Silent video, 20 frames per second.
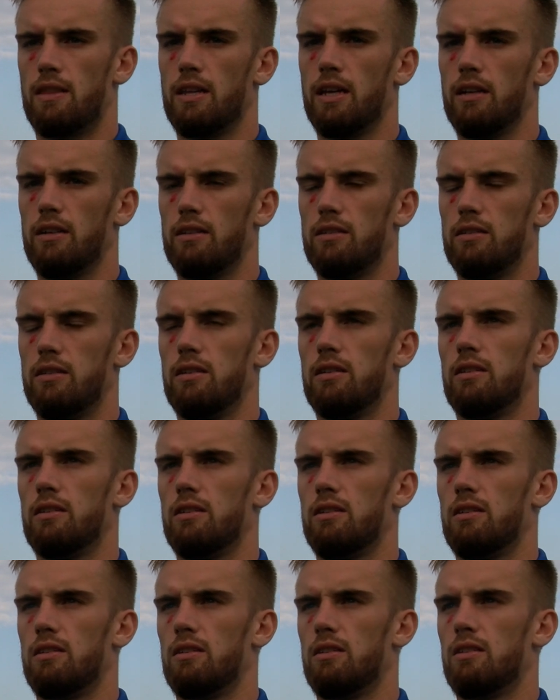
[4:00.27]
think
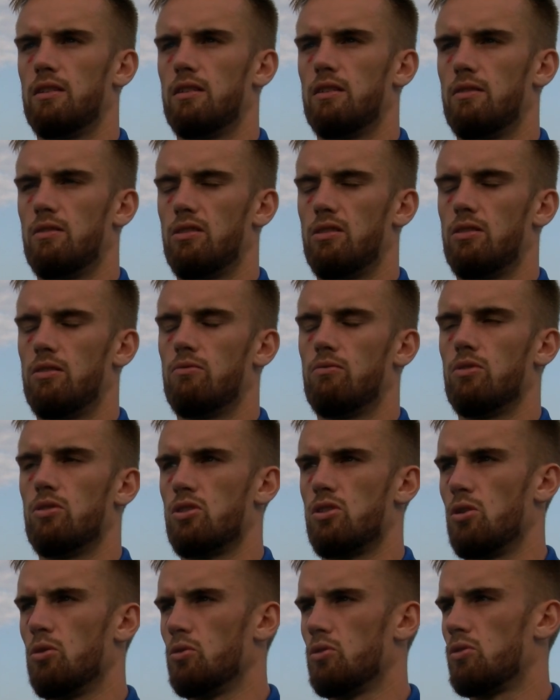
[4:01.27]

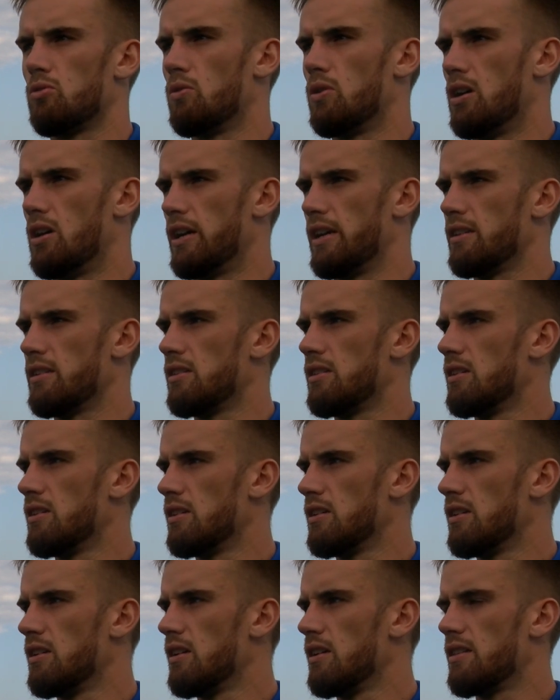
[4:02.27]
results-wise,
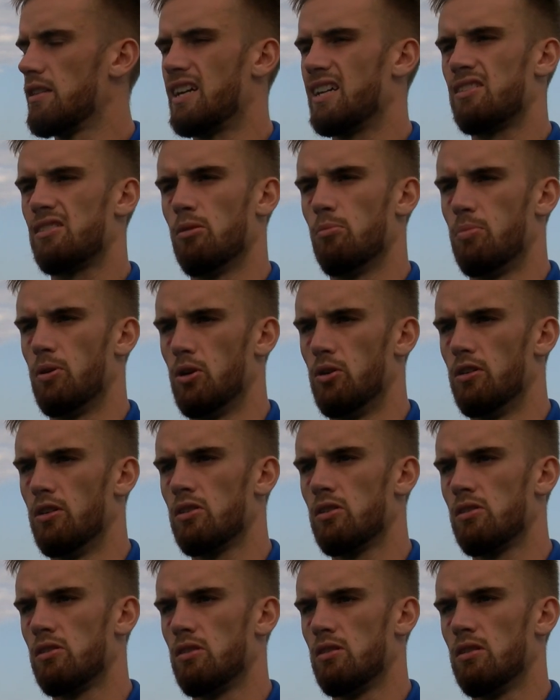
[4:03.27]
that's the
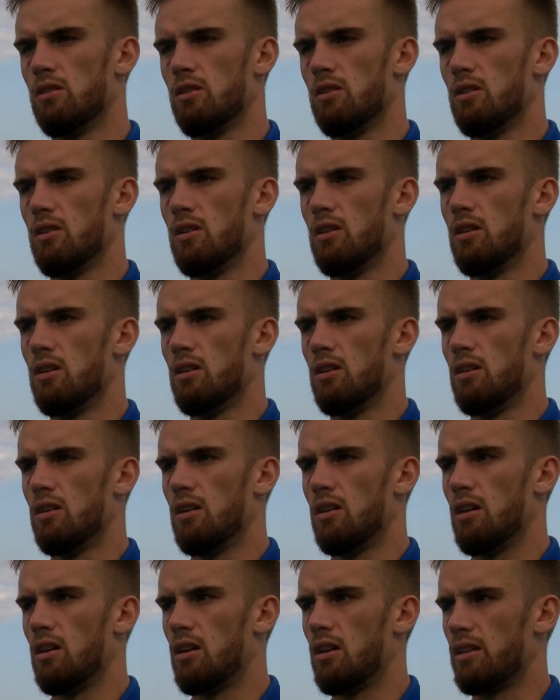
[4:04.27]
bonus.
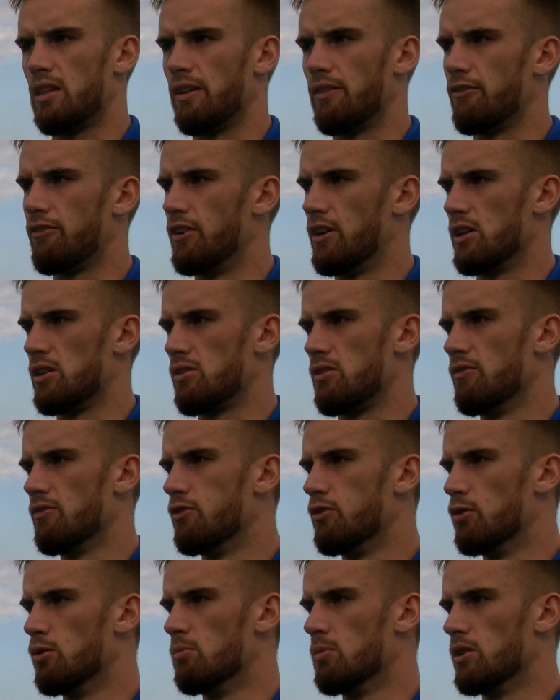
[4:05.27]
I think first and
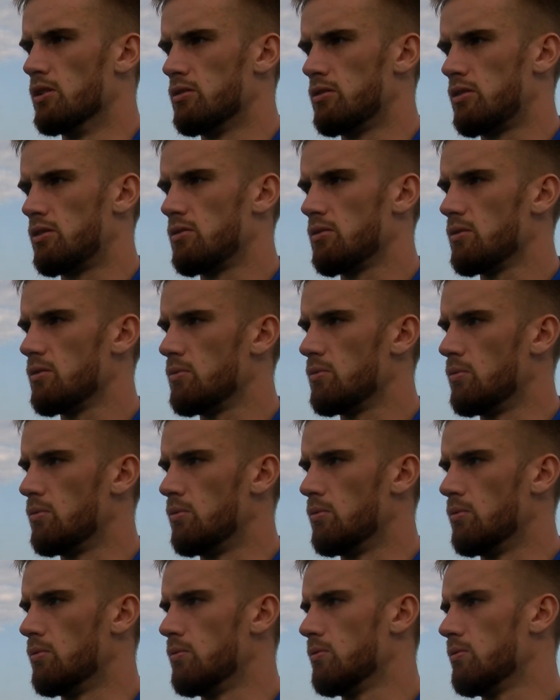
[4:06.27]
foremost,
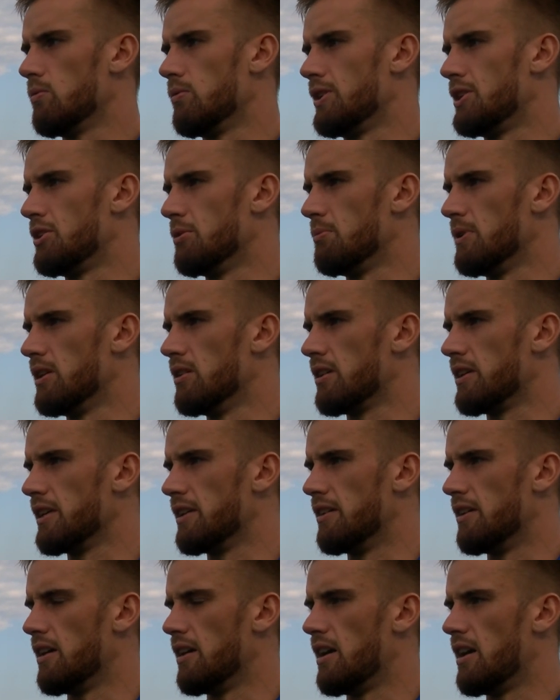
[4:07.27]
we should be
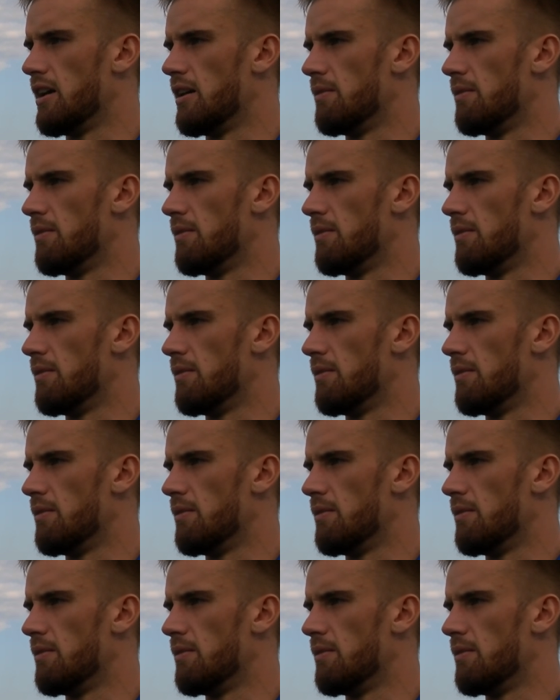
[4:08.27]
looking at